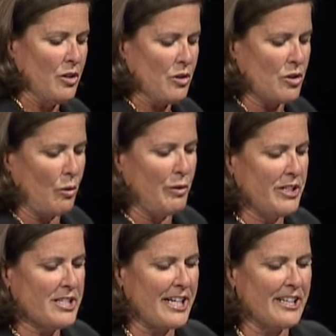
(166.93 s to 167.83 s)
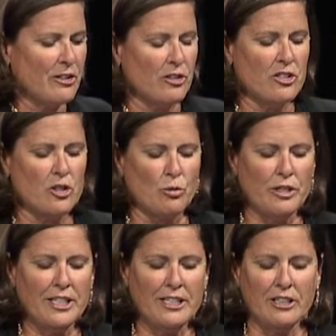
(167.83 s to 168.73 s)
So we decided to have this
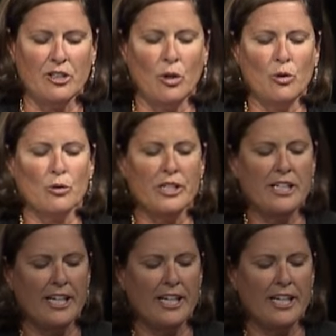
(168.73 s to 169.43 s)
green, Go Green